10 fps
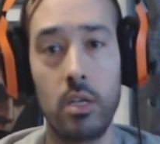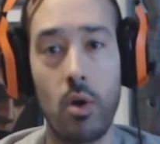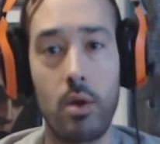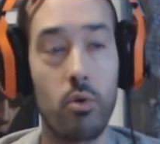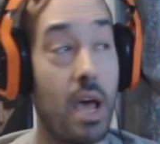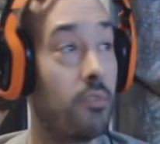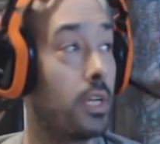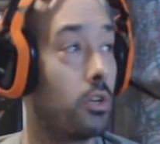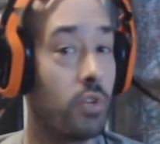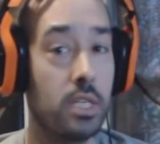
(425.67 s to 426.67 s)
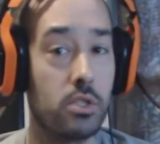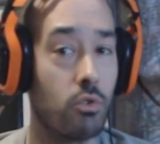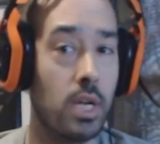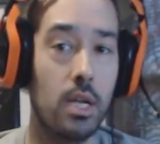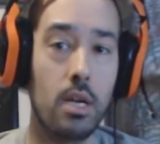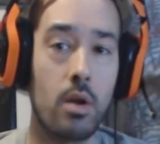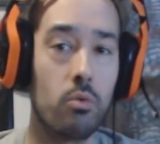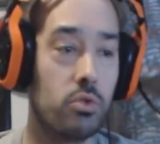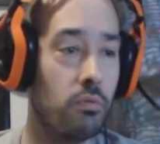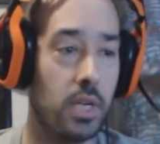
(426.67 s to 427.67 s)
You know, I don't have like a green screen. I
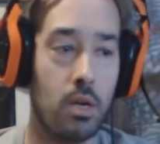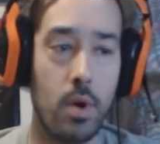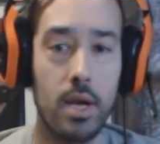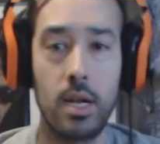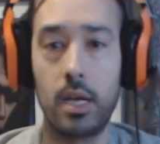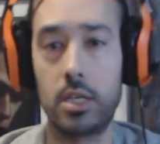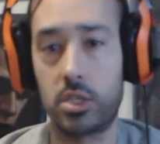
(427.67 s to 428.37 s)
don't do video editing.